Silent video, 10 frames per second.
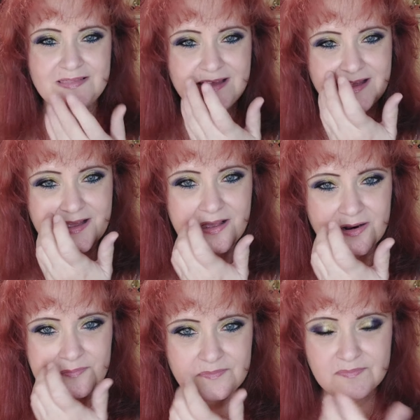that
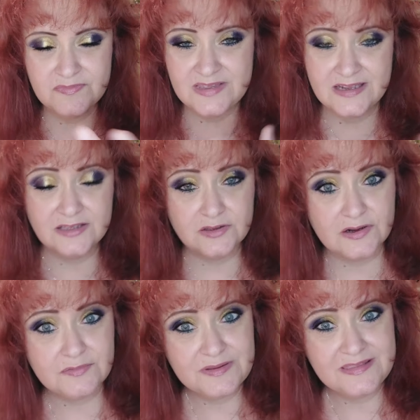did a
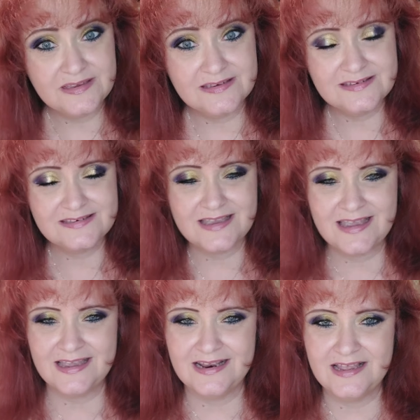look with this,
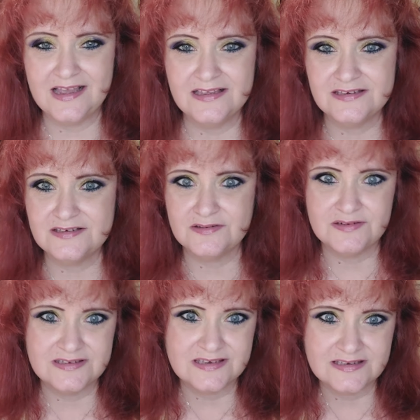and as
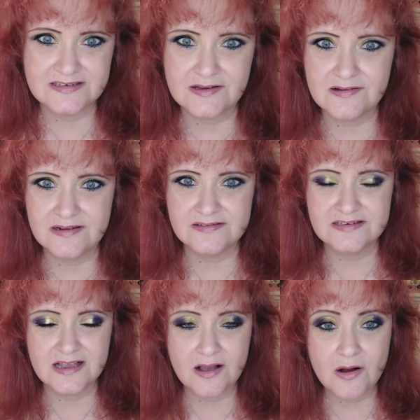soon as I saw it, I
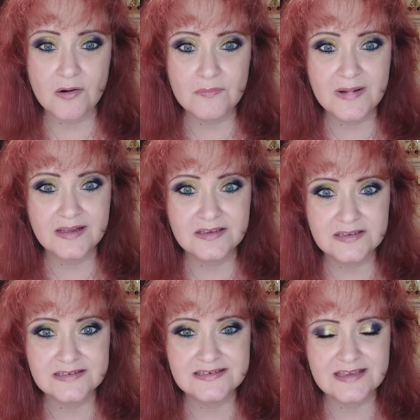was like, oh my
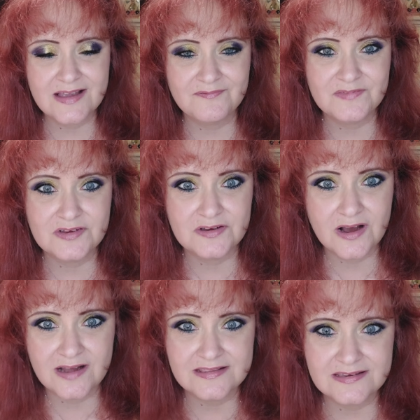goodness, I have
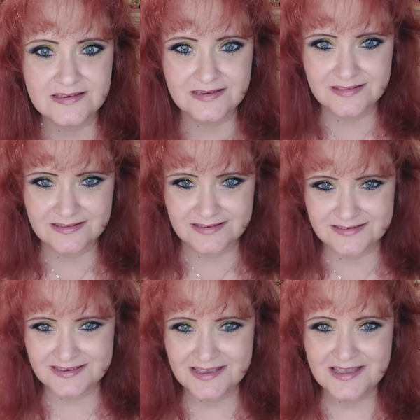got to get
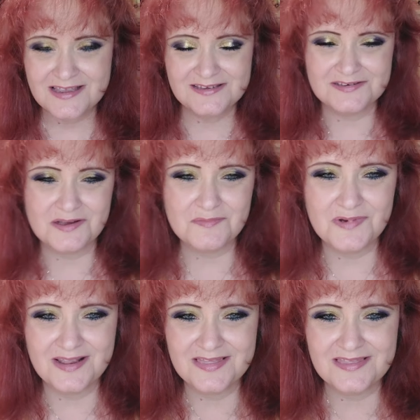this. So I
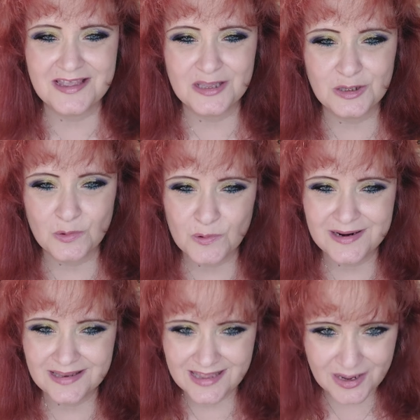want to thank
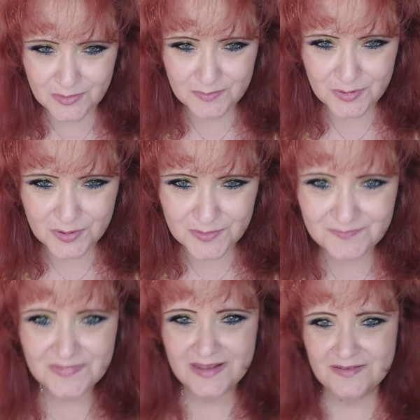Lori Latimer
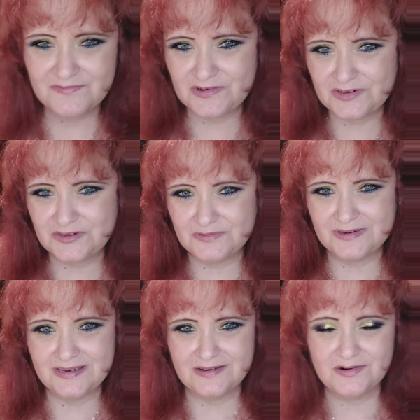for
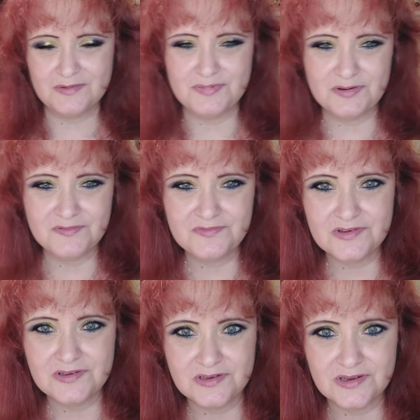doing her
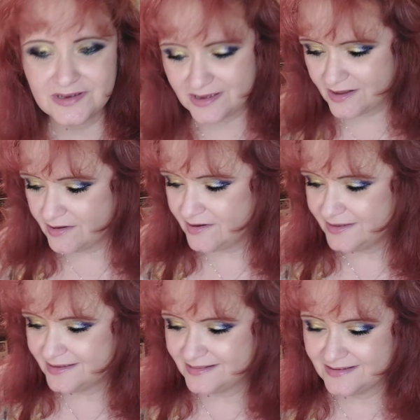beautiful look
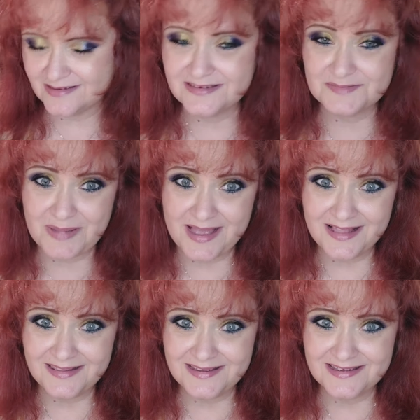on this
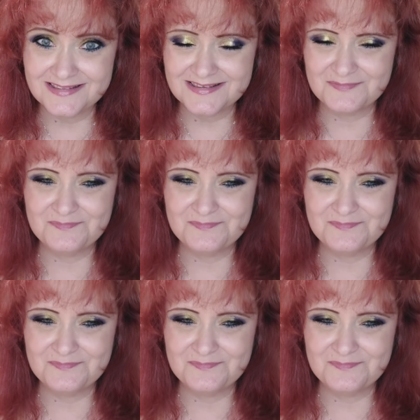palette.